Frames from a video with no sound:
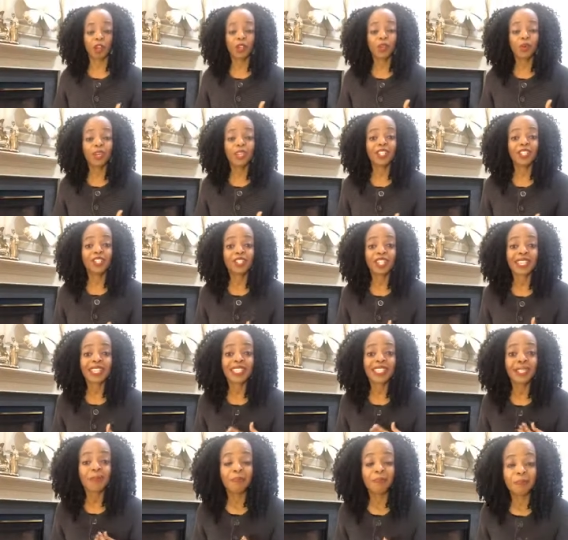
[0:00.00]
You can
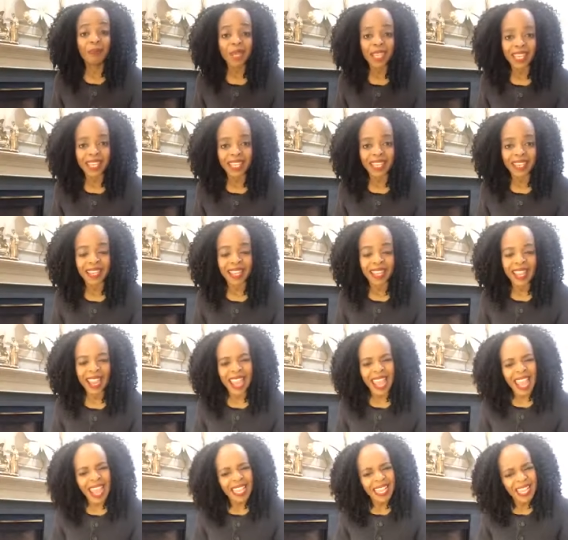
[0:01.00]
just be
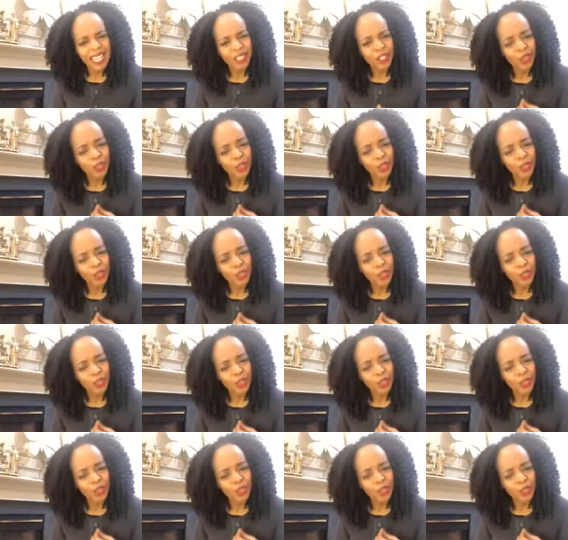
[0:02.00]
and get